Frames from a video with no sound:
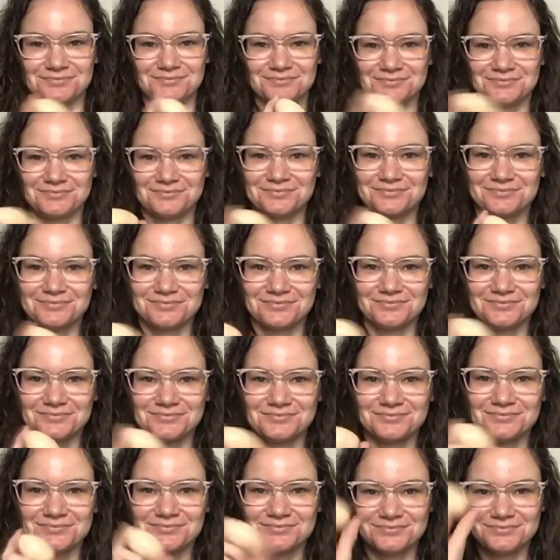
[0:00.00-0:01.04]

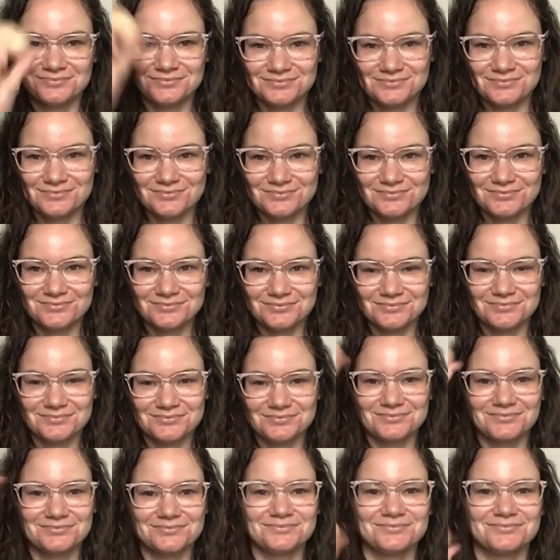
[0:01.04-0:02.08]

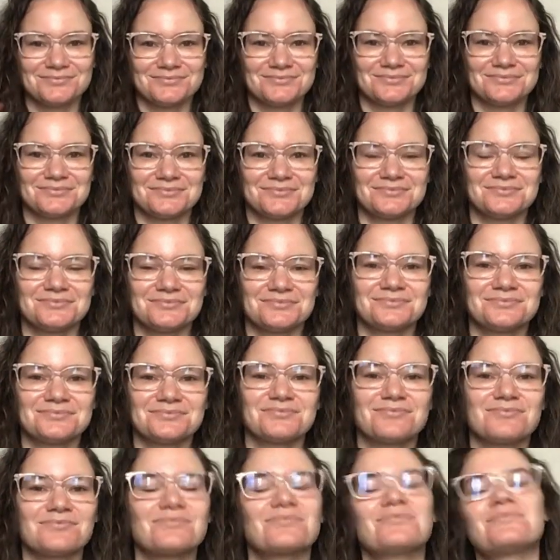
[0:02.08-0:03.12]

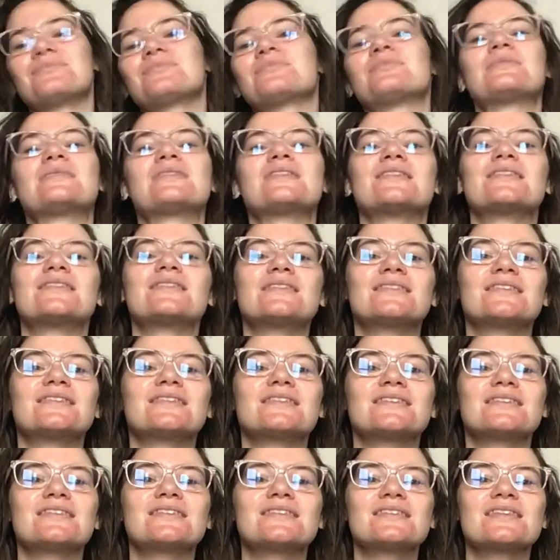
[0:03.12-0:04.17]

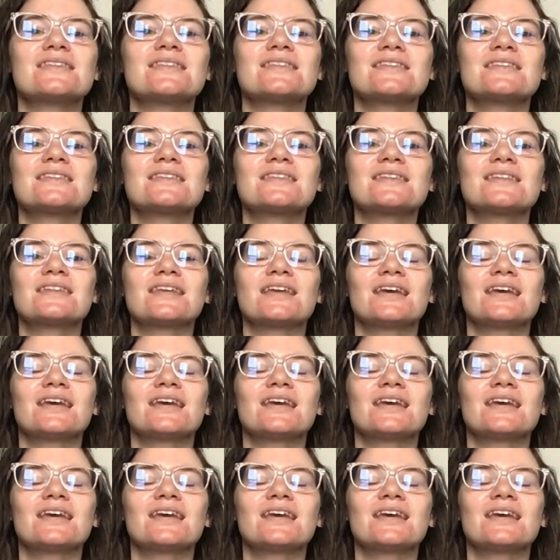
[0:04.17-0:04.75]
[no speech]